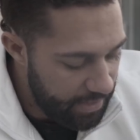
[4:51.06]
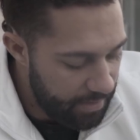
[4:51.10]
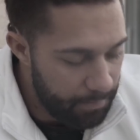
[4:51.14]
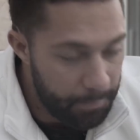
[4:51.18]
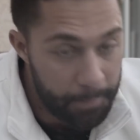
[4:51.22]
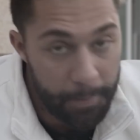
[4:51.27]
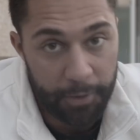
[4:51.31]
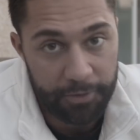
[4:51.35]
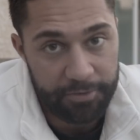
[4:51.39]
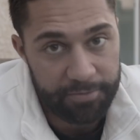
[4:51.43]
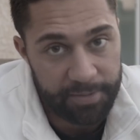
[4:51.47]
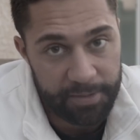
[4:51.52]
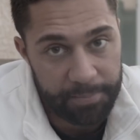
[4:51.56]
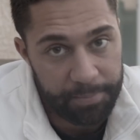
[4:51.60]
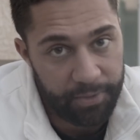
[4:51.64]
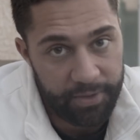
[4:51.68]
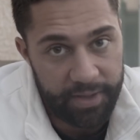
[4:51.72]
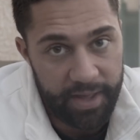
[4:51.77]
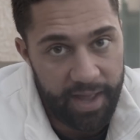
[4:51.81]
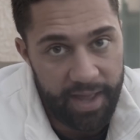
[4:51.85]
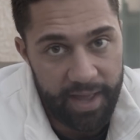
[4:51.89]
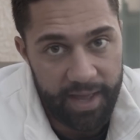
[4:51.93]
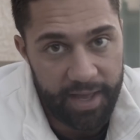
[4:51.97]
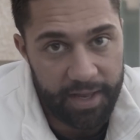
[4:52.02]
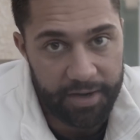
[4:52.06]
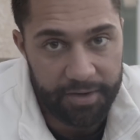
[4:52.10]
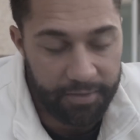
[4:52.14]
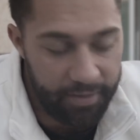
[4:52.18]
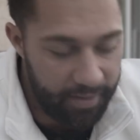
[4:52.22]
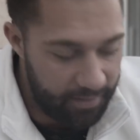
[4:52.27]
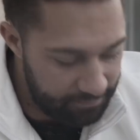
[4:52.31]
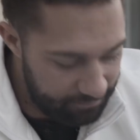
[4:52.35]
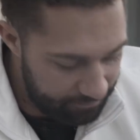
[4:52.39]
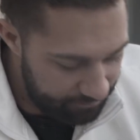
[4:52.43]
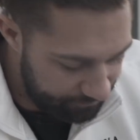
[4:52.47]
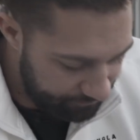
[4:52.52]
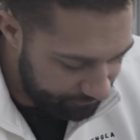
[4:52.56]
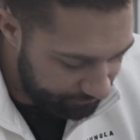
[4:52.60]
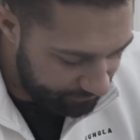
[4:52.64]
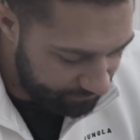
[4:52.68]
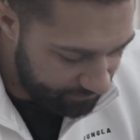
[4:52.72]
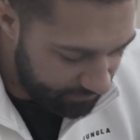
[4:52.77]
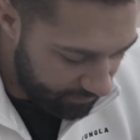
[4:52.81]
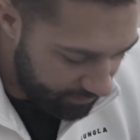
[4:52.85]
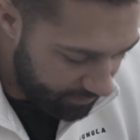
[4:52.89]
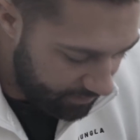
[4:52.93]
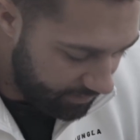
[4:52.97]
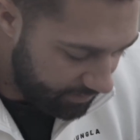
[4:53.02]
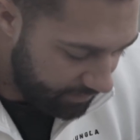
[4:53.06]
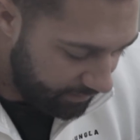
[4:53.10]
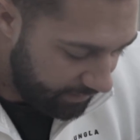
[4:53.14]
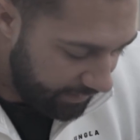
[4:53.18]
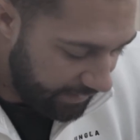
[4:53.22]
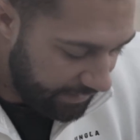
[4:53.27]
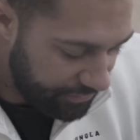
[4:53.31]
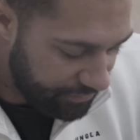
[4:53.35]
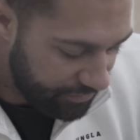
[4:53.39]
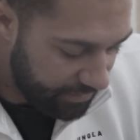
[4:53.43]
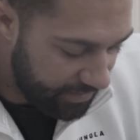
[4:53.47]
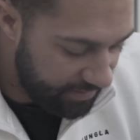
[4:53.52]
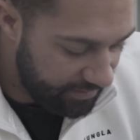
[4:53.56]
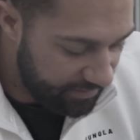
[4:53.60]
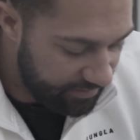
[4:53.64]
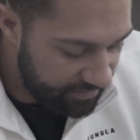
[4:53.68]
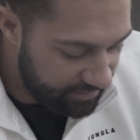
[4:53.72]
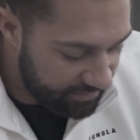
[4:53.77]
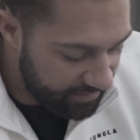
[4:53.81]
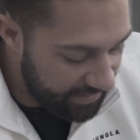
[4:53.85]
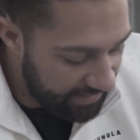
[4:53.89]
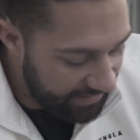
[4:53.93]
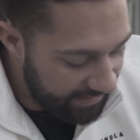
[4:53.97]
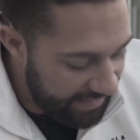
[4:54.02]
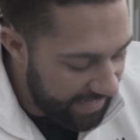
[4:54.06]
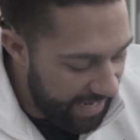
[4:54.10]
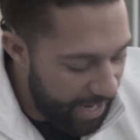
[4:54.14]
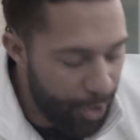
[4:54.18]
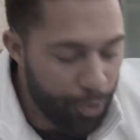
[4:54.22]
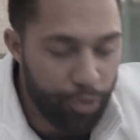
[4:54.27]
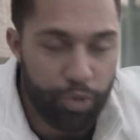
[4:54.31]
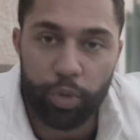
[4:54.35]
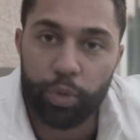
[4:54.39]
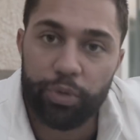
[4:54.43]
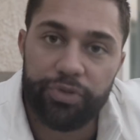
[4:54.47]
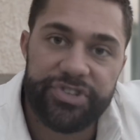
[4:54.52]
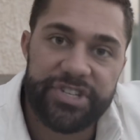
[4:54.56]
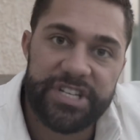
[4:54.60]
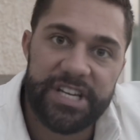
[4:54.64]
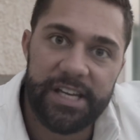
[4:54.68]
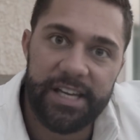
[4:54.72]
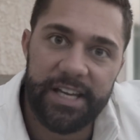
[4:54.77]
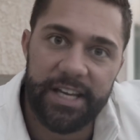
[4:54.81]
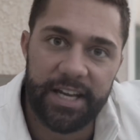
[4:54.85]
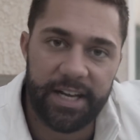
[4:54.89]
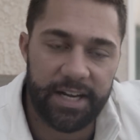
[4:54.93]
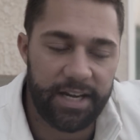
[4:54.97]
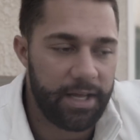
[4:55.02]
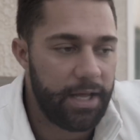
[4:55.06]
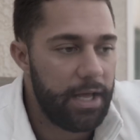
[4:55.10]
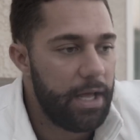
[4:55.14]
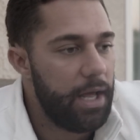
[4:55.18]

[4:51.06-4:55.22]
Most people can't handle it. D-Trend skincare routine.